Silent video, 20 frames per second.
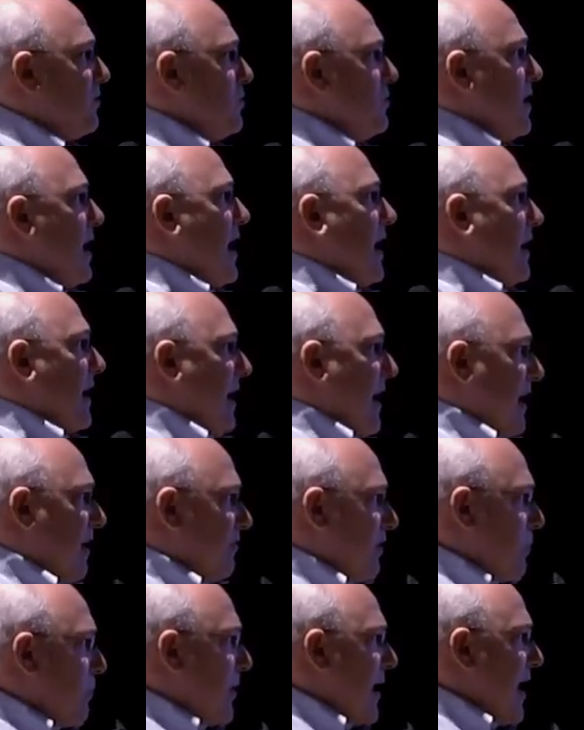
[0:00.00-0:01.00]
do not
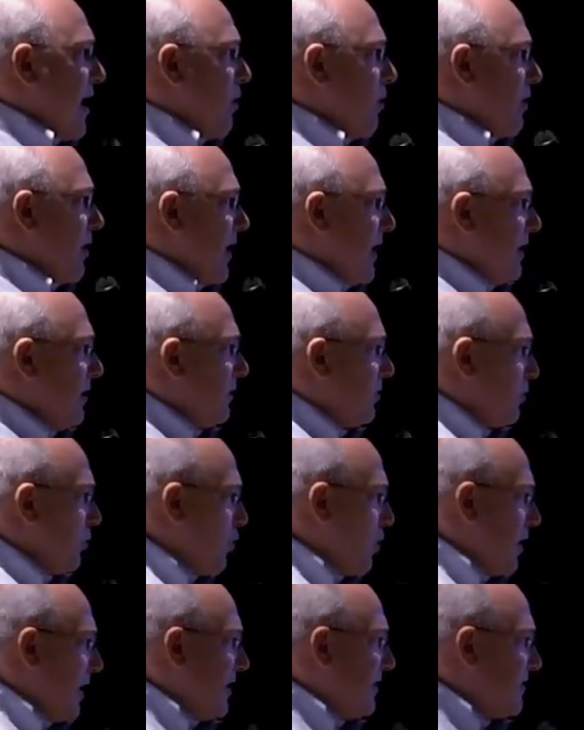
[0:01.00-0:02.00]
have the power and
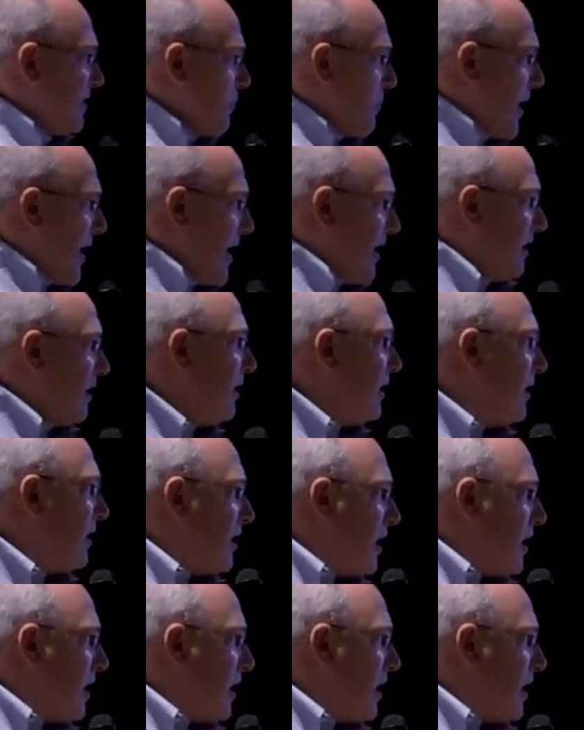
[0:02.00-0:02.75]
authority to ban